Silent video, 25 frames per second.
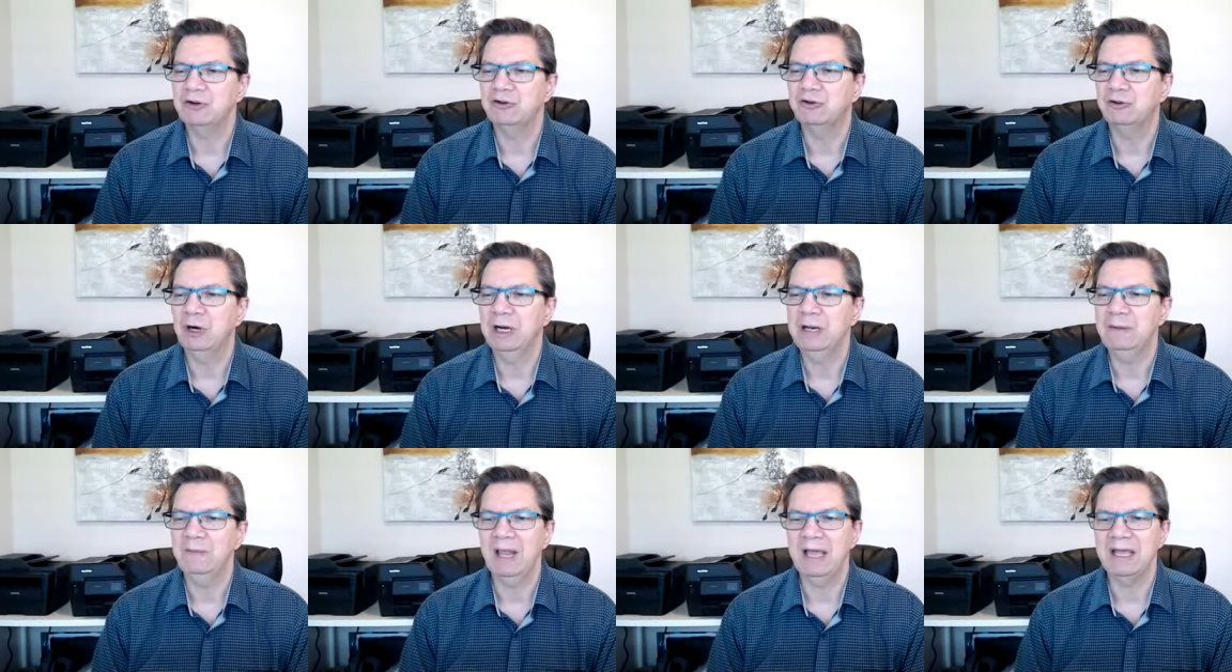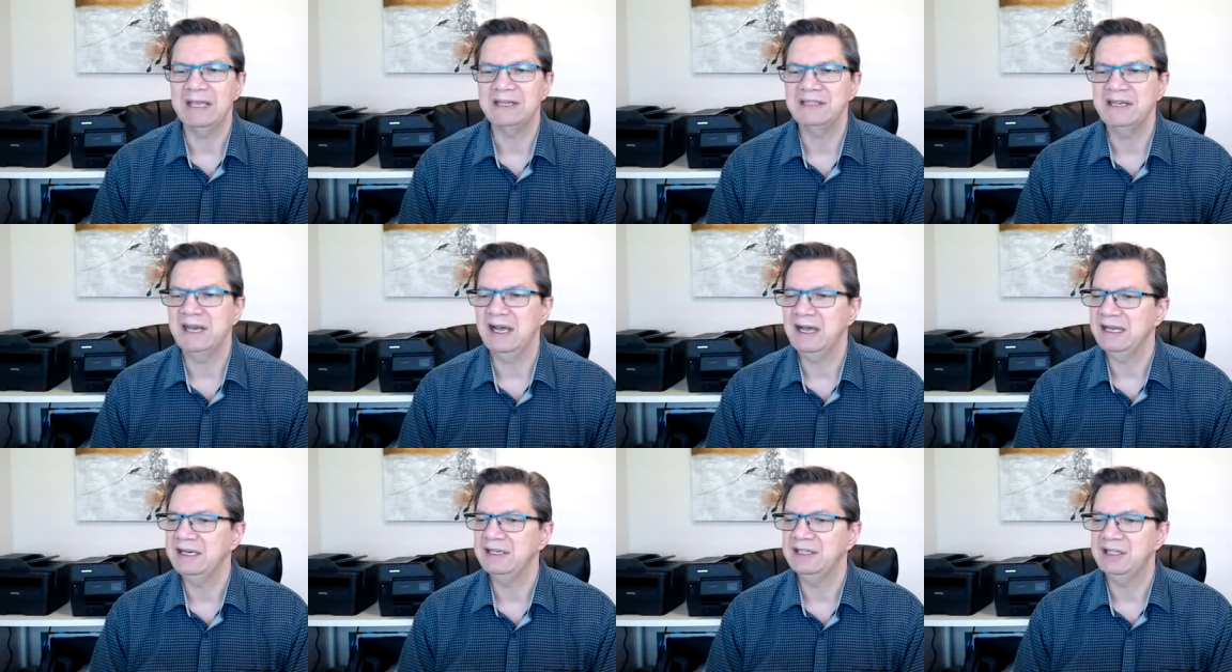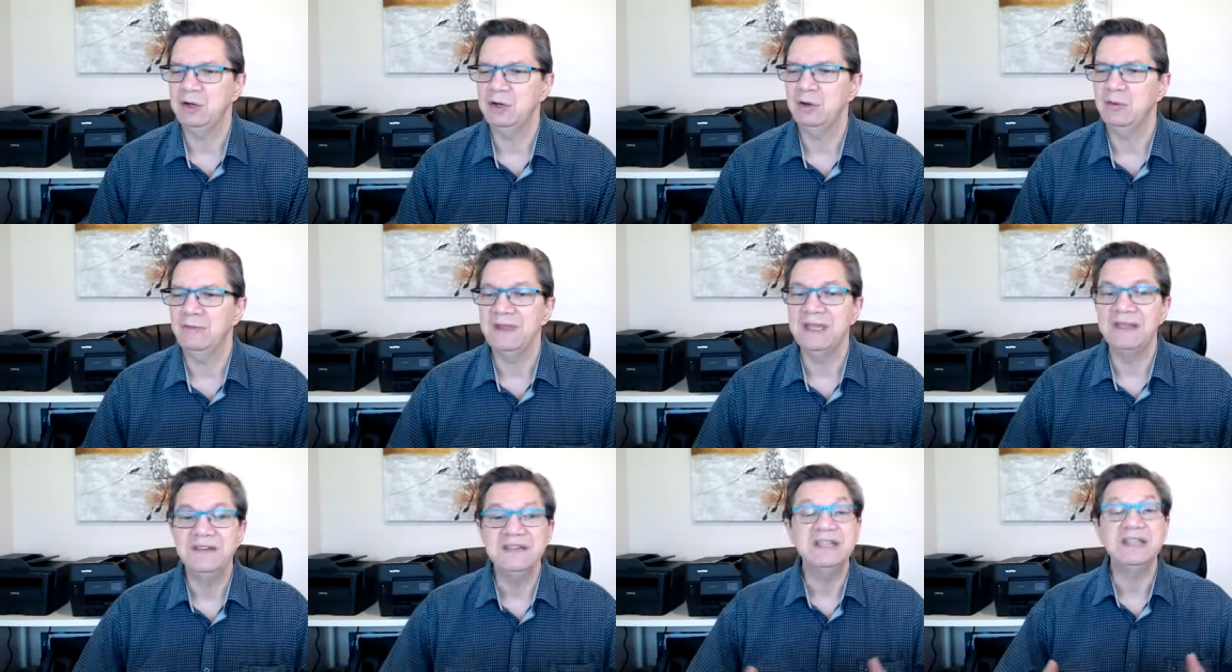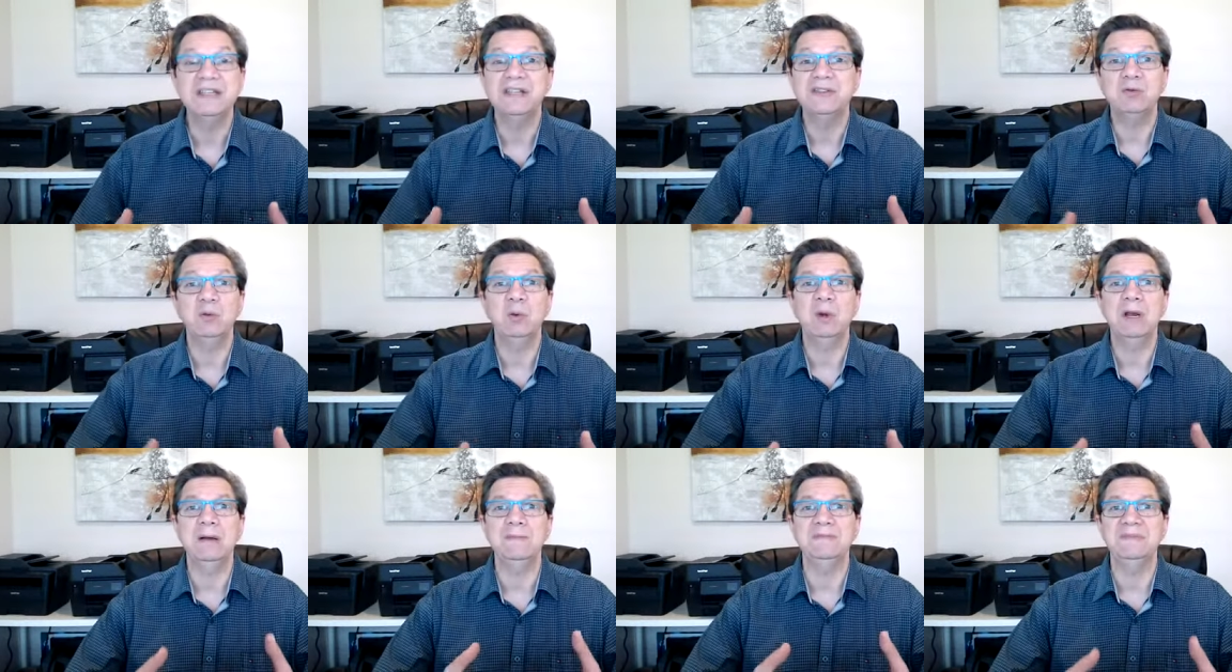dream last night too. And this is
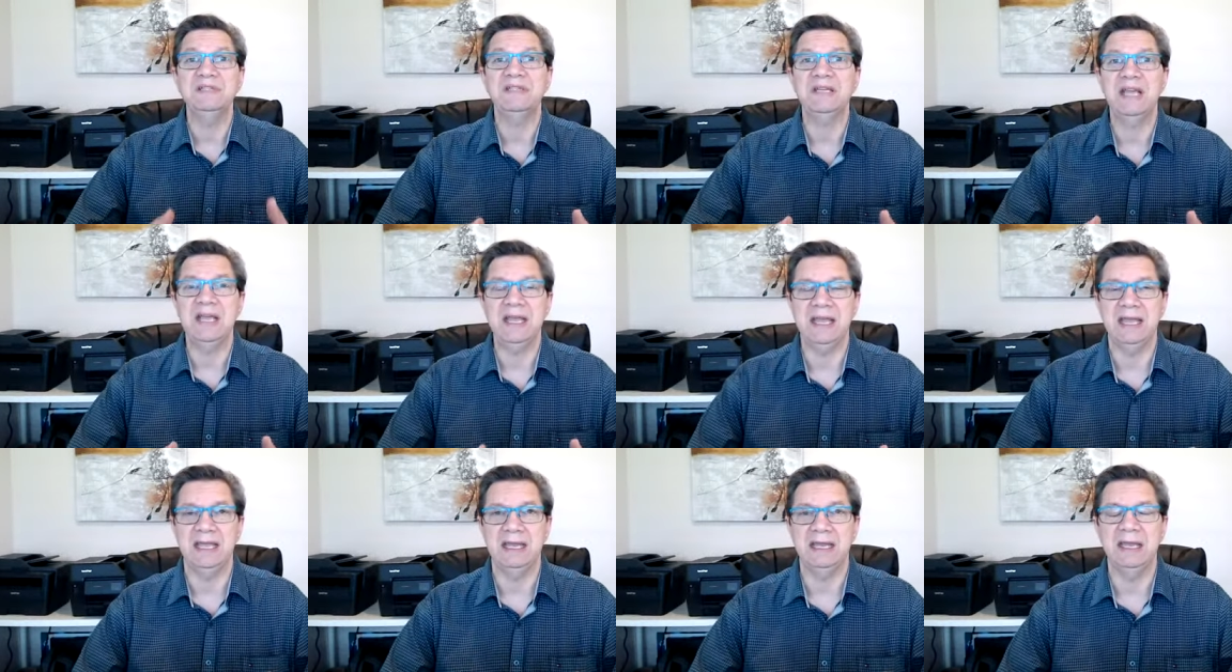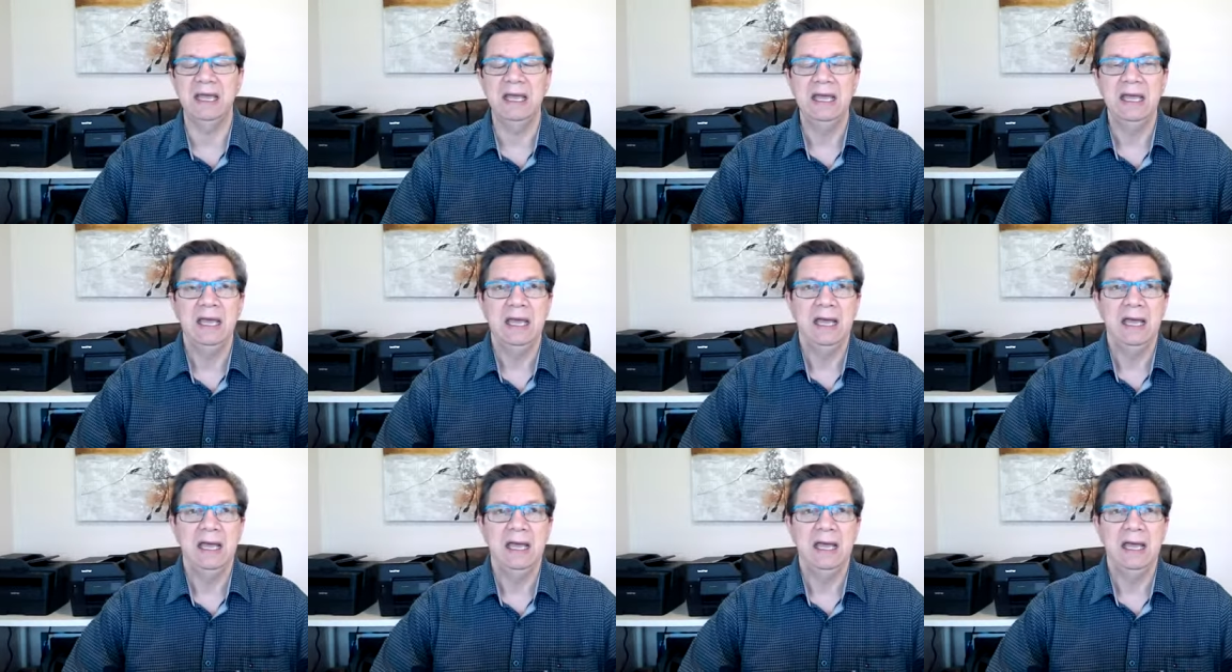what I'm saying.